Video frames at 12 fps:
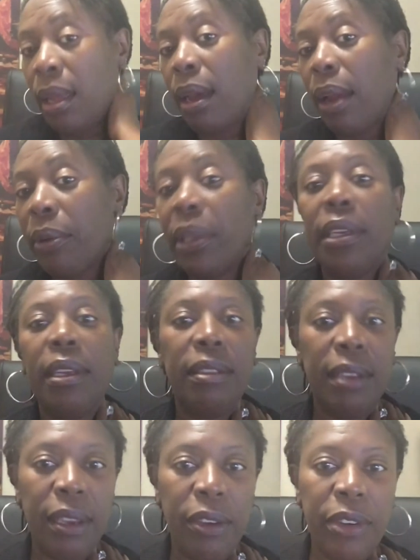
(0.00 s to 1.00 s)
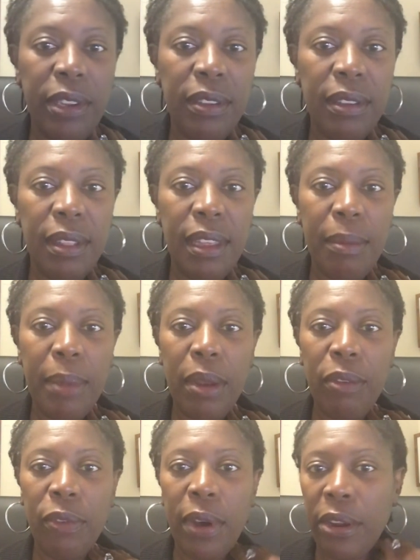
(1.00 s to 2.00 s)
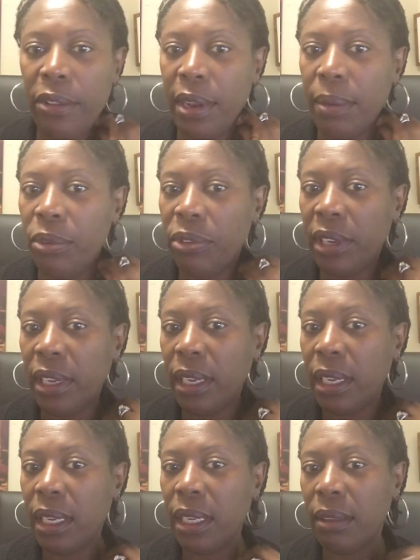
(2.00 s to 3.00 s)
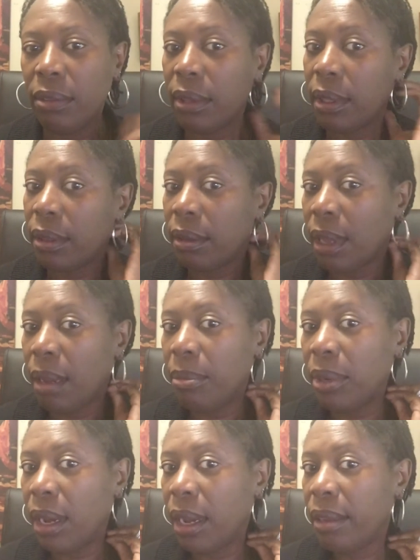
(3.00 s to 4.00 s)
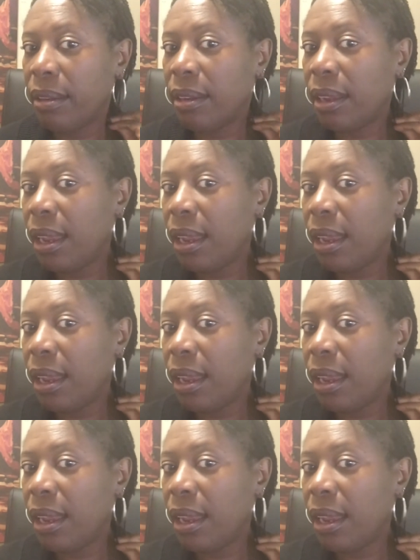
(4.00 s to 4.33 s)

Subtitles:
I really need to increase the amount of water that I'm drinking, because I'm not,